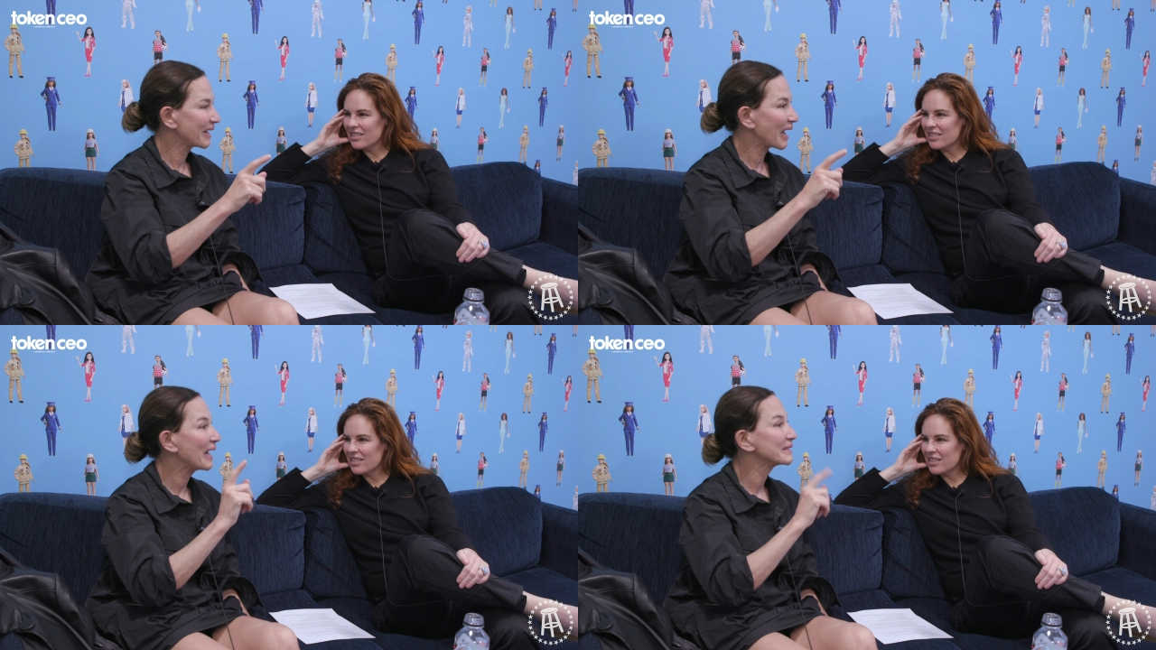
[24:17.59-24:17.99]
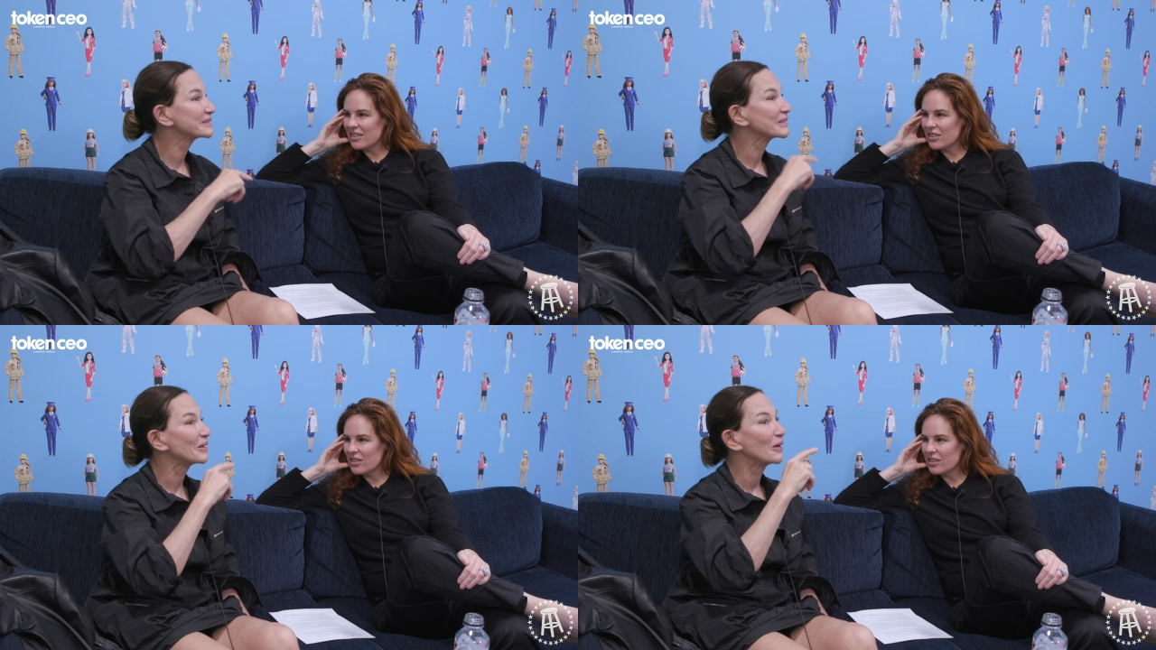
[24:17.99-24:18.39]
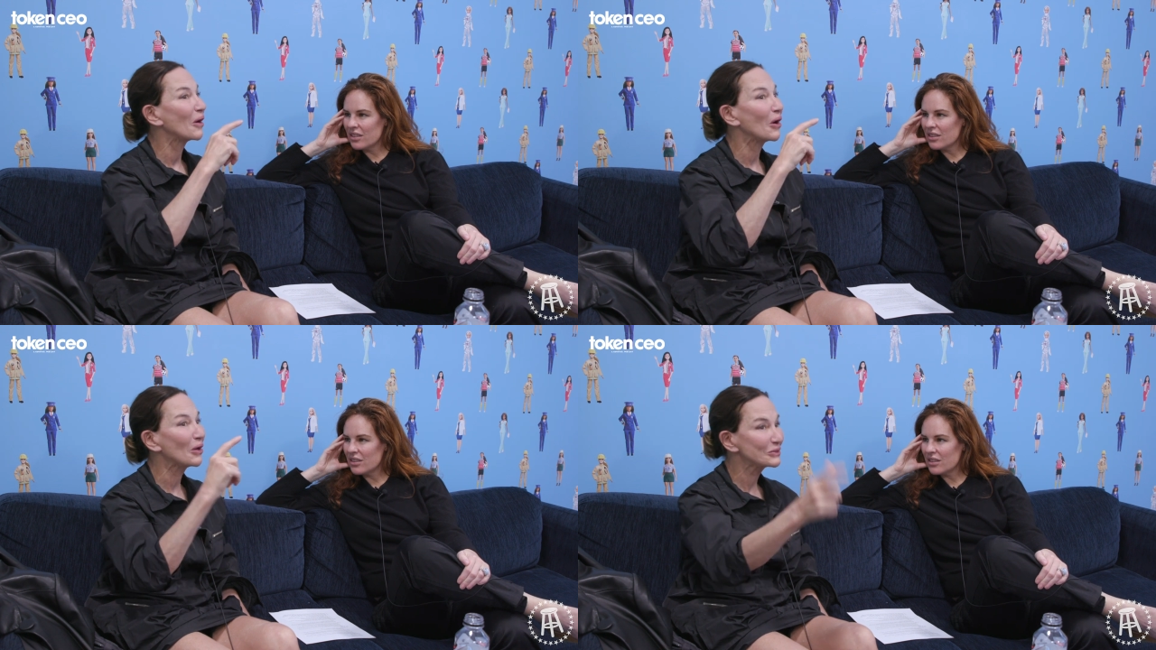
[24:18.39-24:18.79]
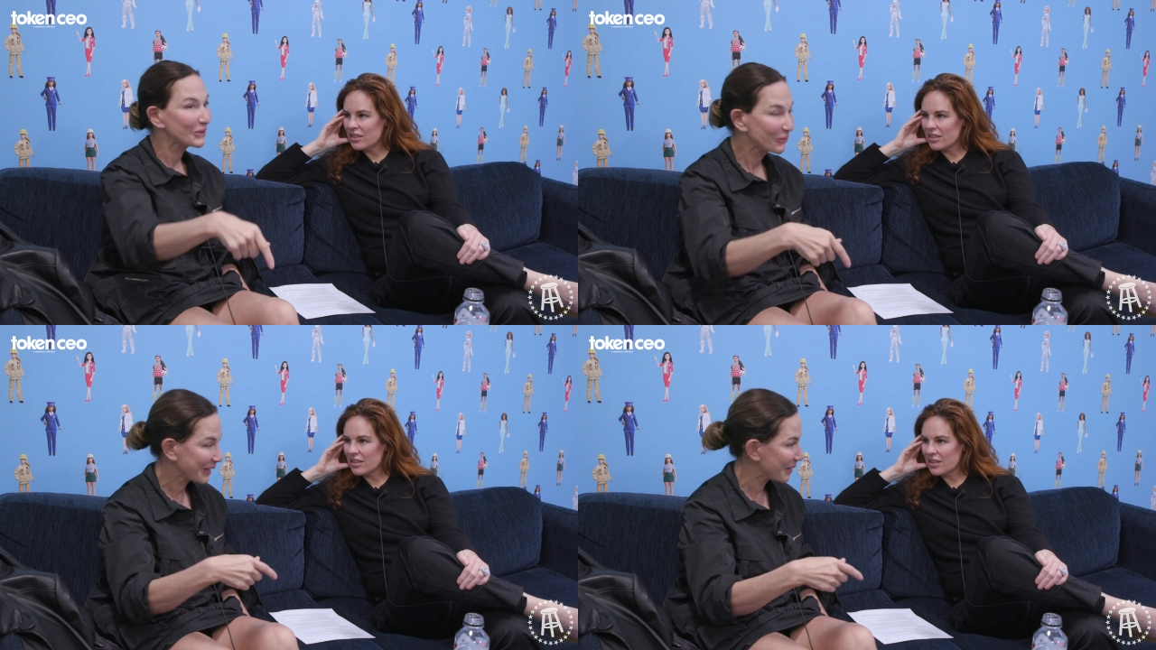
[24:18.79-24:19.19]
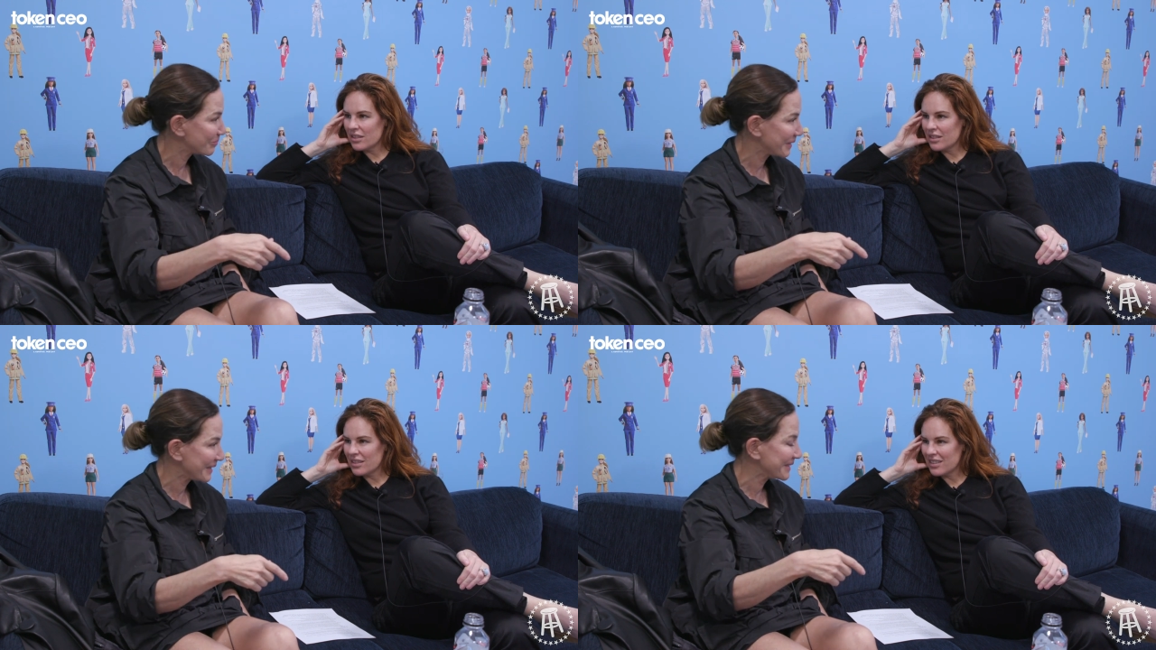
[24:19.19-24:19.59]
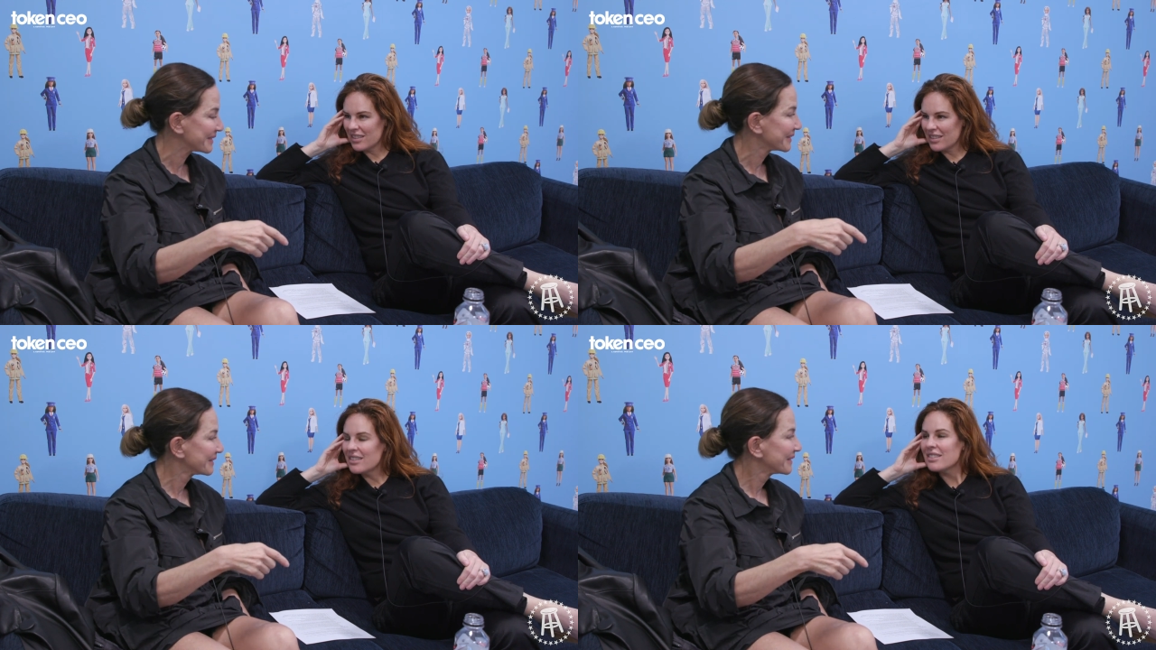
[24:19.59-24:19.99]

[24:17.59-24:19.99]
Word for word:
Speaker 1: has also kept me